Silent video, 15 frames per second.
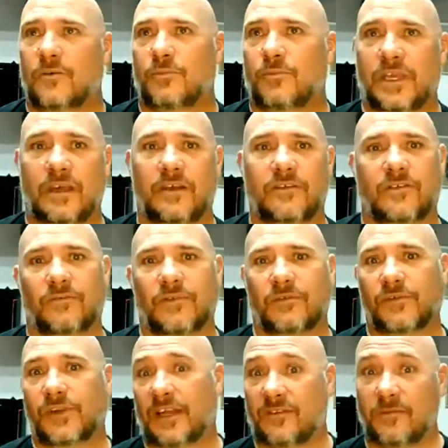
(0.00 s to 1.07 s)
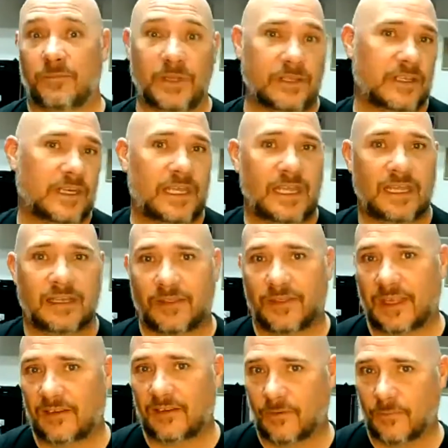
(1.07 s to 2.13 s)
because of the flexibility and the
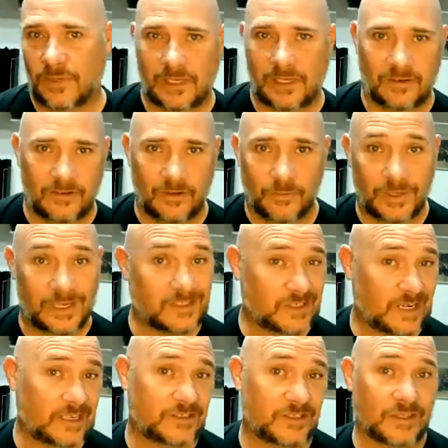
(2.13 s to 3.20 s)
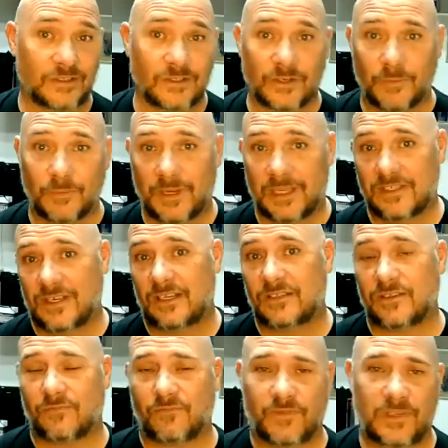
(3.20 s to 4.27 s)
things that we can do. We can change the look, we can change
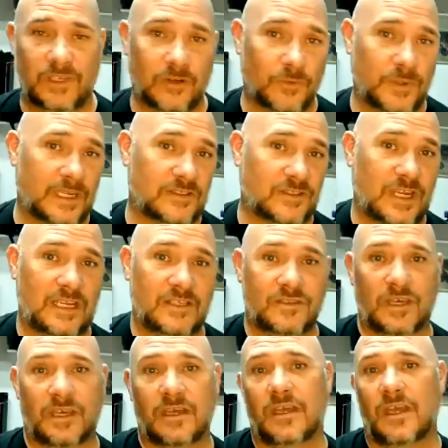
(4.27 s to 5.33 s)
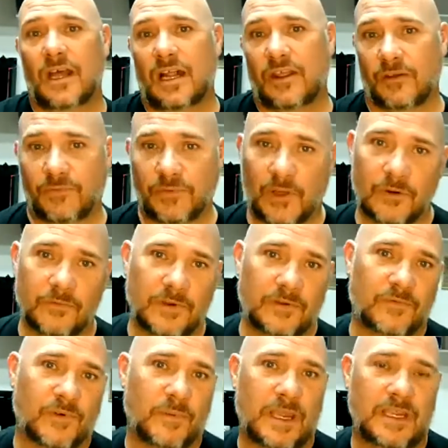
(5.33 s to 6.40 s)
the feel, we can change the flow of
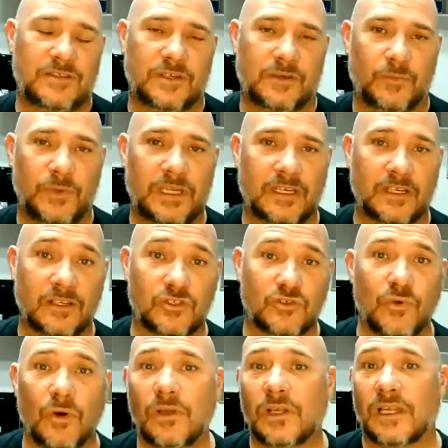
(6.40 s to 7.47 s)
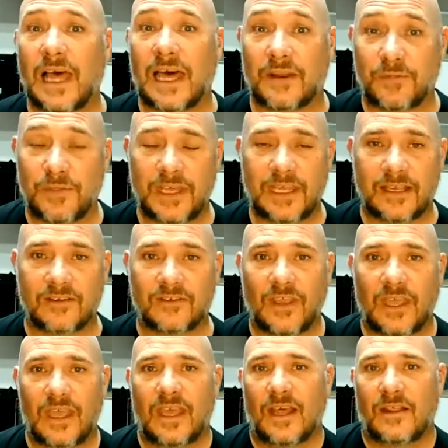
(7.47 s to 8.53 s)
information. We can control a lot of things
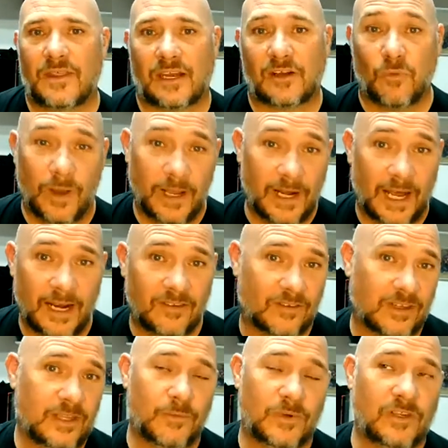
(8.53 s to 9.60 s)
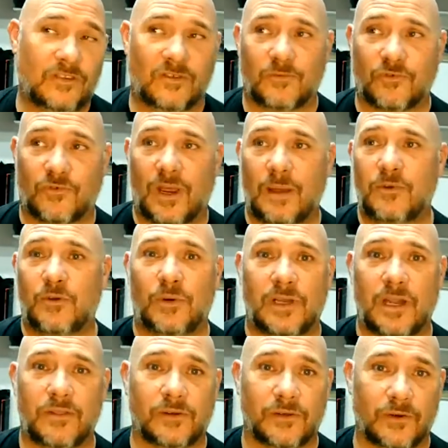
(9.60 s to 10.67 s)
that, quite honestly, when you subscribe to
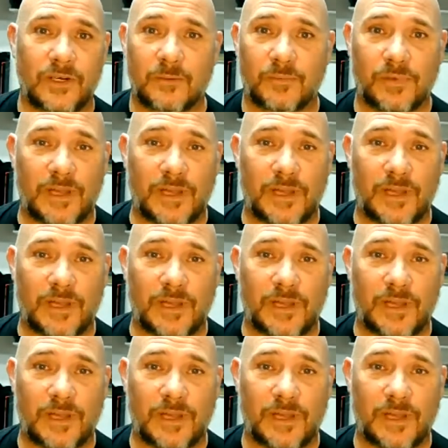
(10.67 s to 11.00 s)
another learning